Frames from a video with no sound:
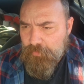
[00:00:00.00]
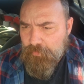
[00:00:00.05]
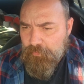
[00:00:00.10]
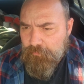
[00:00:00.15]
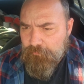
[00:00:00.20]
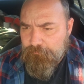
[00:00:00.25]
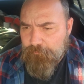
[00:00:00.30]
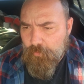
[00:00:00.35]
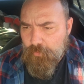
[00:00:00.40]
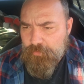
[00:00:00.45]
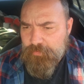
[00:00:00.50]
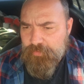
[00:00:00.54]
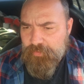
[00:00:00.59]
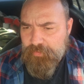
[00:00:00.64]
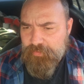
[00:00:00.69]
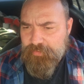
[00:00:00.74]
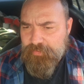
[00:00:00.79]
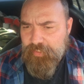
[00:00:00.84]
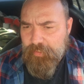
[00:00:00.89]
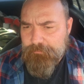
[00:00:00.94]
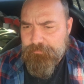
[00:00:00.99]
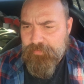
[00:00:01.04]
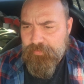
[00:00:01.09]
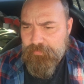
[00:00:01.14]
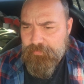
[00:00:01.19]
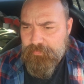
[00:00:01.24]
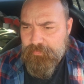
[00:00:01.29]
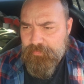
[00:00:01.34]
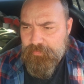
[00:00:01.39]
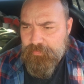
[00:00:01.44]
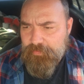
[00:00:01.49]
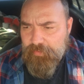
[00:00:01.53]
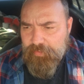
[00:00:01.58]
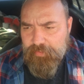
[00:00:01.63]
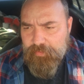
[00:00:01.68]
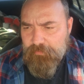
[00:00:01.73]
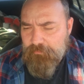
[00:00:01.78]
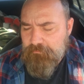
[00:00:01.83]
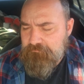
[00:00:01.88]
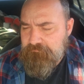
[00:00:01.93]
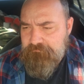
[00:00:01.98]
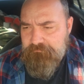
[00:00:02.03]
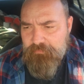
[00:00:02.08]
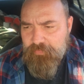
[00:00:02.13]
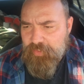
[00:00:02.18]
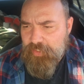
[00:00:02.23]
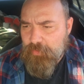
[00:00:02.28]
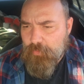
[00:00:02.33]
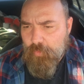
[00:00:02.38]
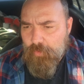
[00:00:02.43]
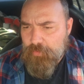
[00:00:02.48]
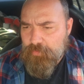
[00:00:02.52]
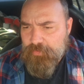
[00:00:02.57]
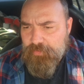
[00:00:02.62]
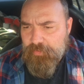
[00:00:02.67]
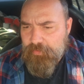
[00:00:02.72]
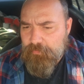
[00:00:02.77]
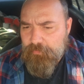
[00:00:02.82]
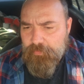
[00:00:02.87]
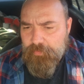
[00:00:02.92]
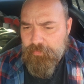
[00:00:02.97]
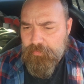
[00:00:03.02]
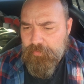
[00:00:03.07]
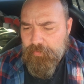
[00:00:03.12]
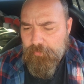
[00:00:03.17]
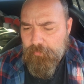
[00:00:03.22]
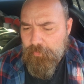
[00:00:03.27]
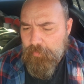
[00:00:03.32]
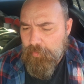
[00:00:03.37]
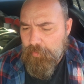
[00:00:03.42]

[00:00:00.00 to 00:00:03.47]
Forced acceptance is like the worst thing you can do.